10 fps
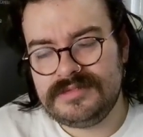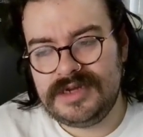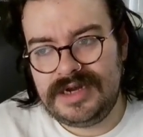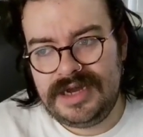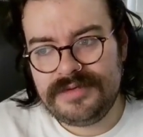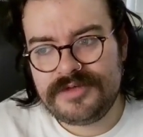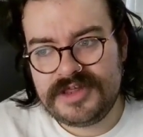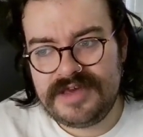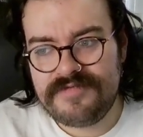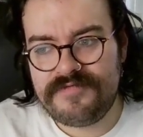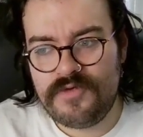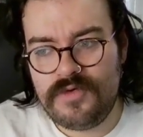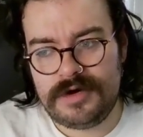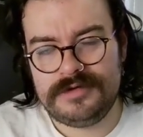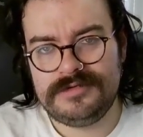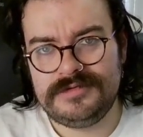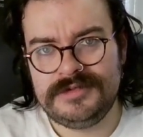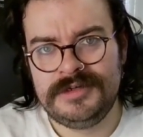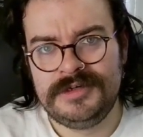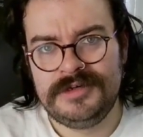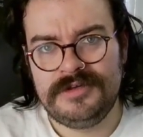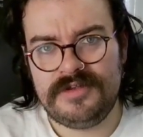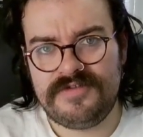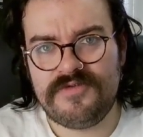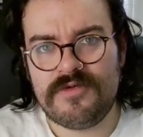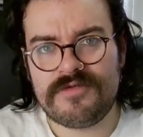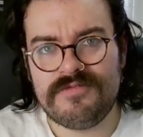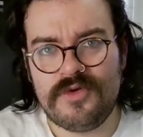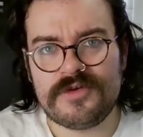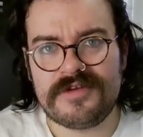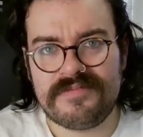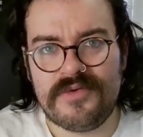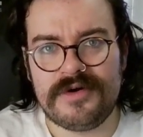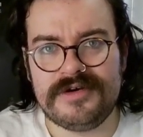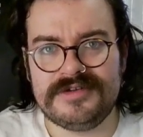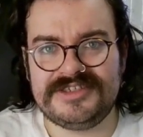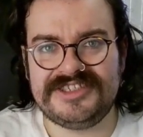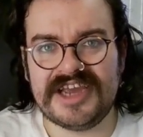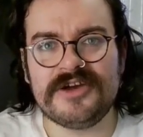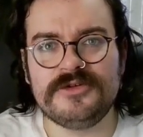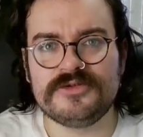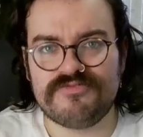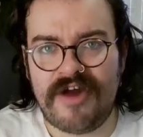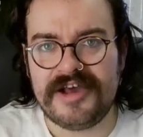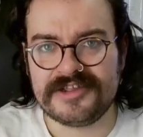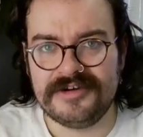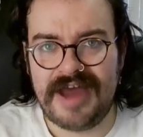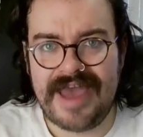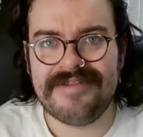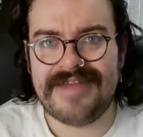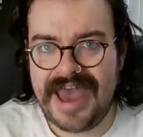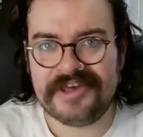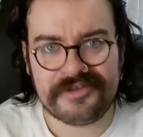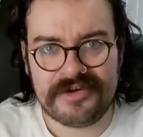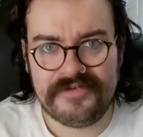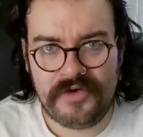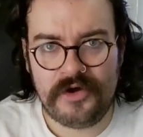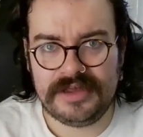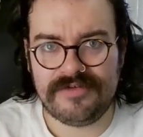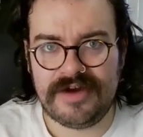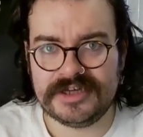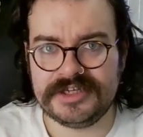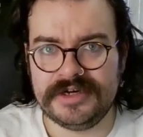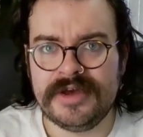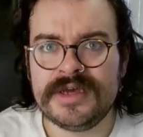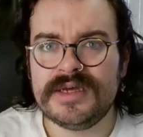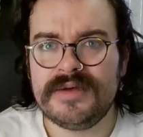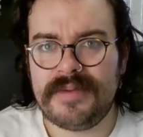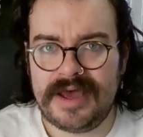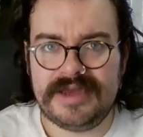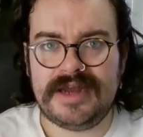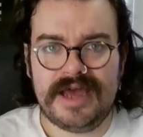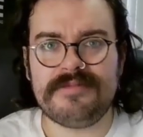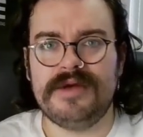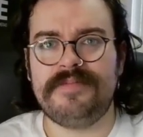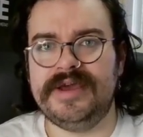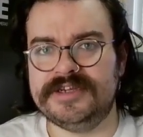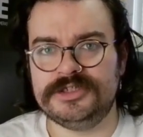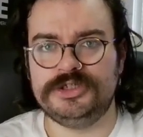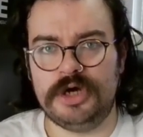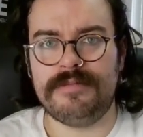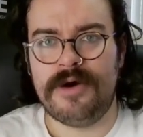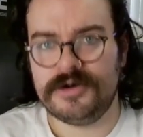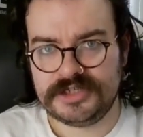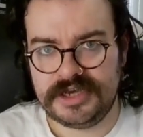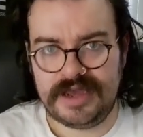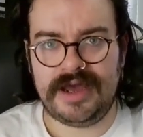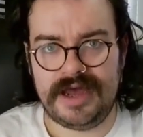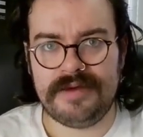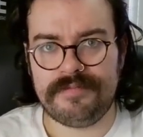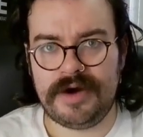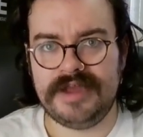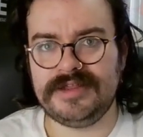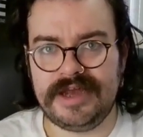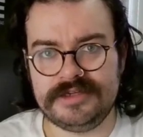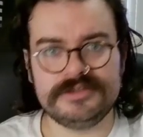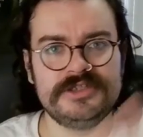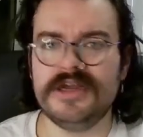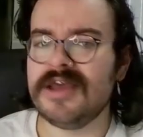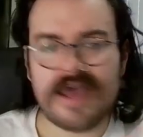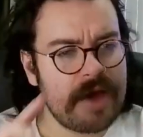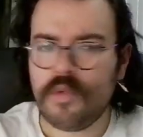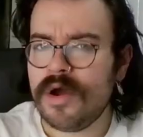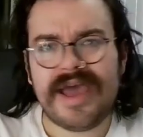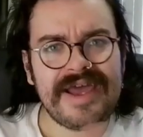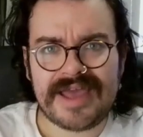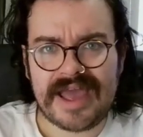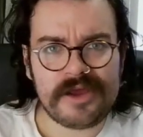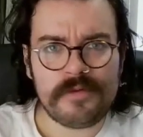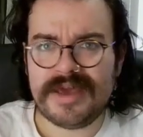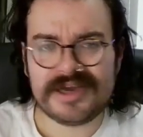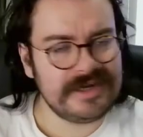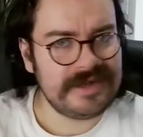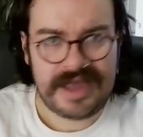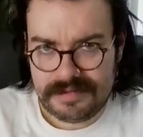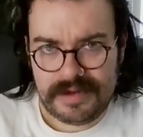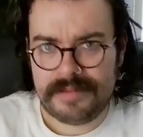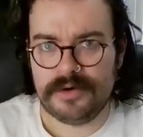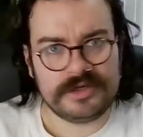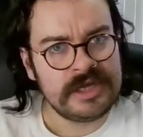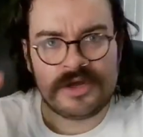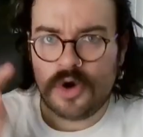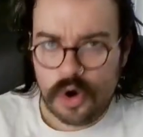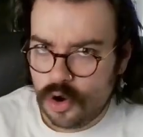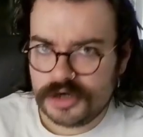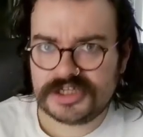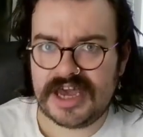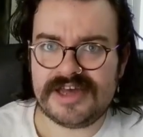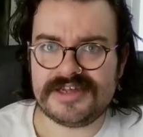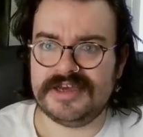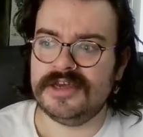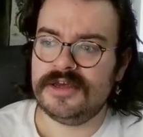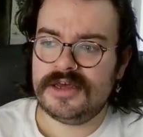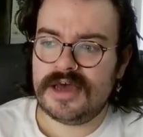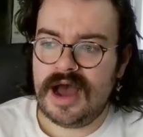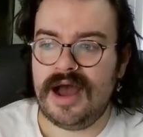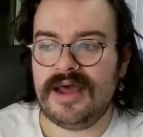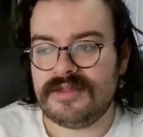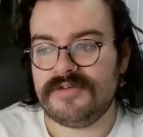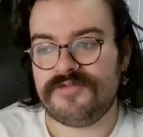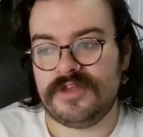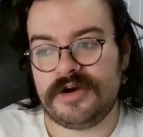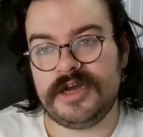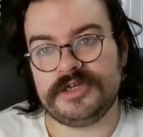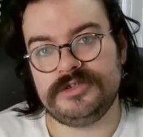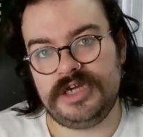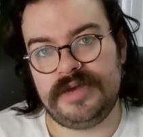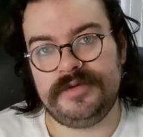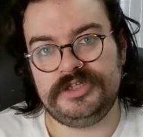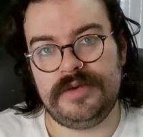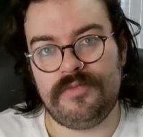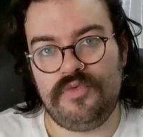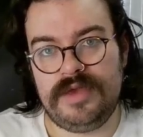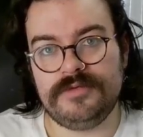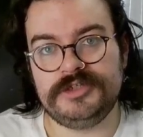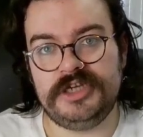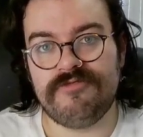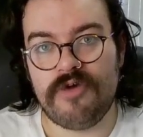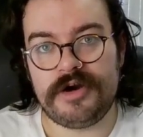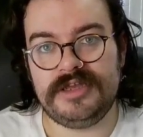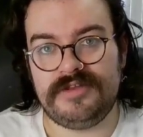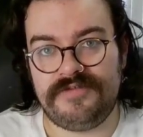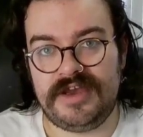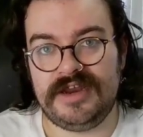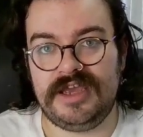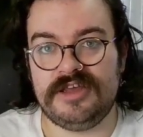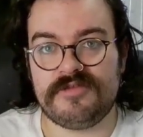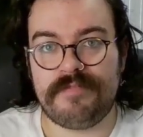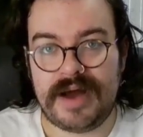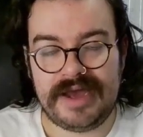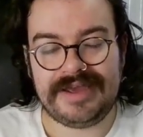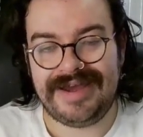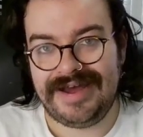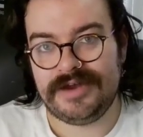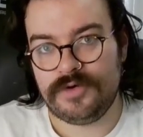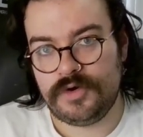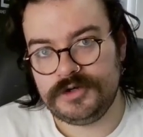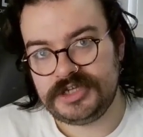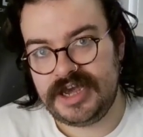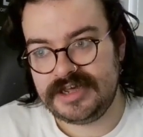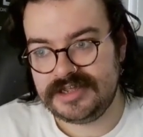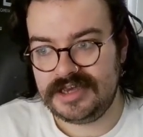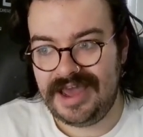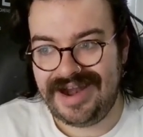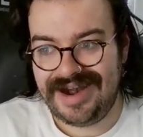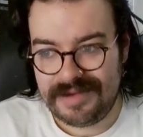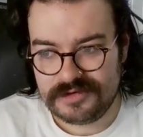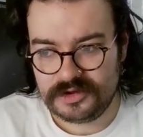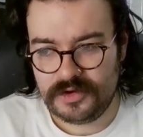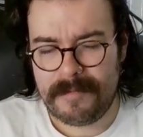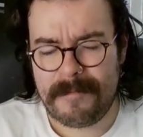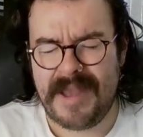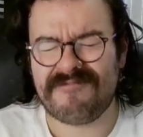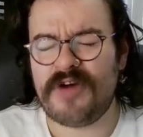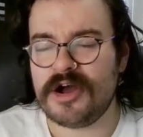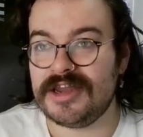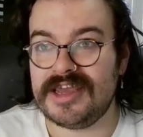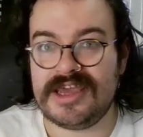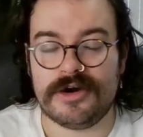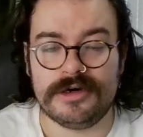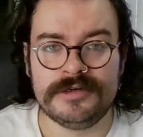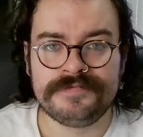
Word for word: I would say four. The fourth most important singles wrestler in the history of all elite wrestling behind Hangman Page, Jon Moxley, and Bryan Danielson, and one ahead of Kenny Omega in my book. Orange Cassidy. I think for the International Championship, we will see Roddy defend against Pac and Orange Cassidy in an absolute fucking heater.